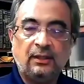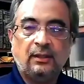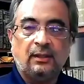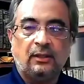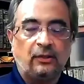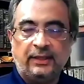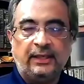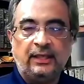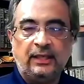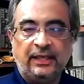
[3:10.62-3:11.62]
or the
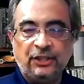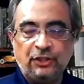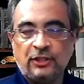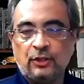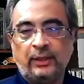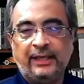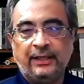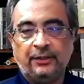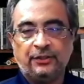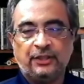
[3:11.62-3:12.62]
angels don't
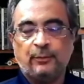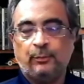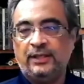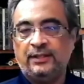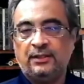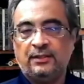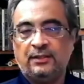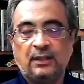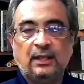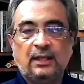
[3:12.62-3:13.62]
enter such places
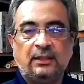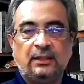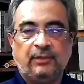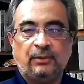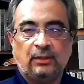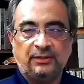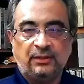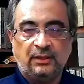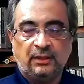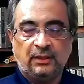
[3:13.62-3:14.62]
simply because
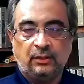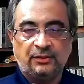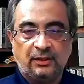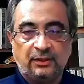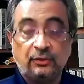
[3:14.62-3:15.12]
there are dogs there.